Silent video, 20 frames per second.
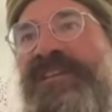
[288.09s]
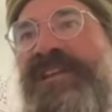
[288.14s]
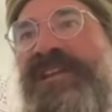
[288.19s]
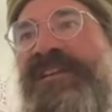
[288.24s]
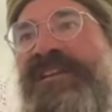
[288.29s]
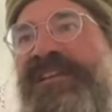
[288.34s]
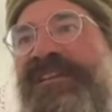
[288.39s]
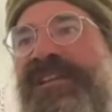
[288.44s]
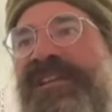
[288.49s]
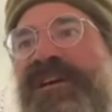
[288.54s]

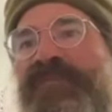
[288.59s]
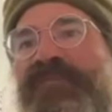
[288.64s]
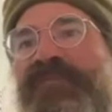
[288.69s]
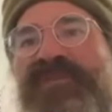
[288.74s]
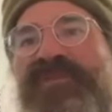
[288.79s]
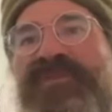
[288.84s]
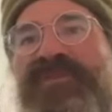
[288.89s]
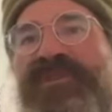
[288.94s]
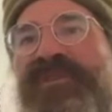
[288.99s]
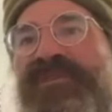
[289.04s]
any
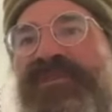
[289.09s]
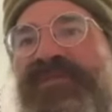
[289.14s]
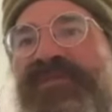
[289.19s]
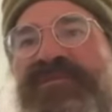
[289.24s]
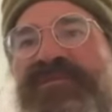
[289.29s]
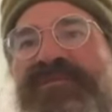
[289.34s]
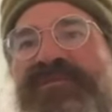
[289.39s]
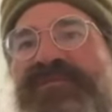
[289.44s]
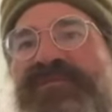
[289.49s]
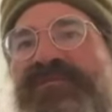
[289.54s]
number of
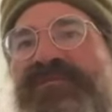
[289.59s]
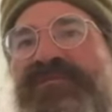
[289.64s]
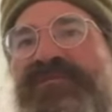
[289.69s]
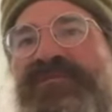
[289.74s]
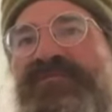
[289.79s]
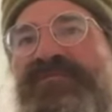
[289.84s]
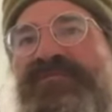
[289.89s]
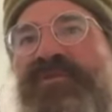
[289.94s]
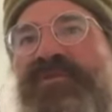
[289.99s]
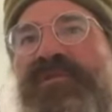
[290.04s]

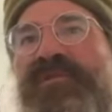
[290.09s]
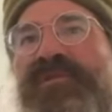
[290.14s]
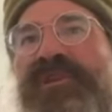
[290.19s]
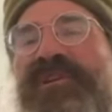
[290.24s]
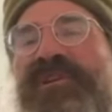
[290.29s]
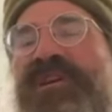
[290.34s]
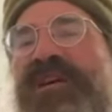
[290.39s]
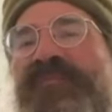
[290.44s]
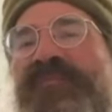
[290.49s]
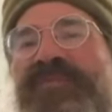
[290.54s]
more
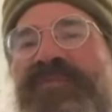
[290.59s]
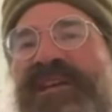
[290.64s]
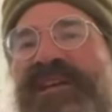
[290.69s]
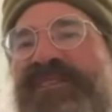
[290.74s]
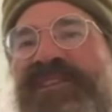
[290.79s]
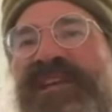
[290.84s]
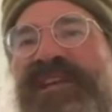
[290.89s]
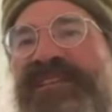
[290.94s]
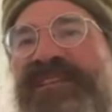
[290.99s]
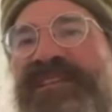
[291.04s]

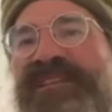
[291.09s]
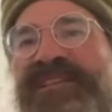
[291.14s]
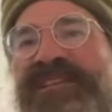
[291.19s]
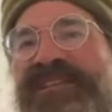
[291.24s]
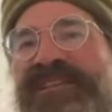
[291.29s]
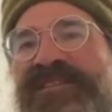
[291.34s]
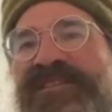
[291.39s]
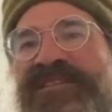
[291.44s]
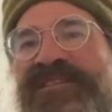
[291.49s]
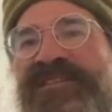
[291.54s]
complex
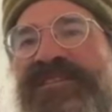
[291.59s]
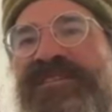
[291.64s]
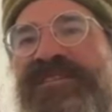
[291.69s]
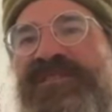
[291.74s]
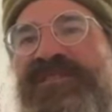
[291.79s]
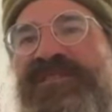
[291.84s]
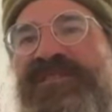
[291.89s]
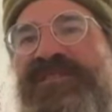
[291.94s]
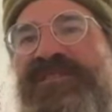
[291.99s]
ideas